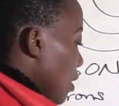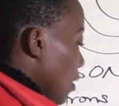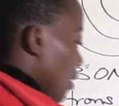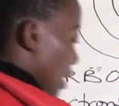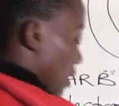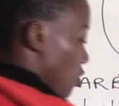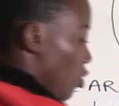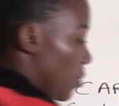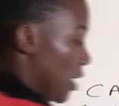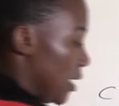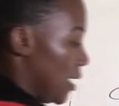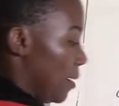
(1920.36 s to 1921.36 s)
the
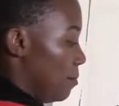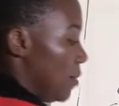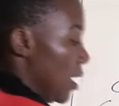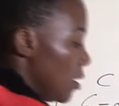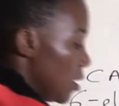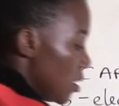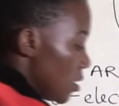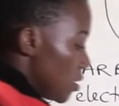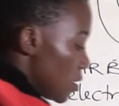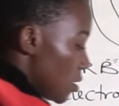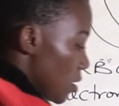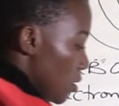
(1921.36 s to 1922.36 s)
atomic number.
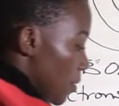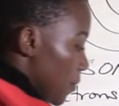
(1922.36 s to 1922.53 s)
So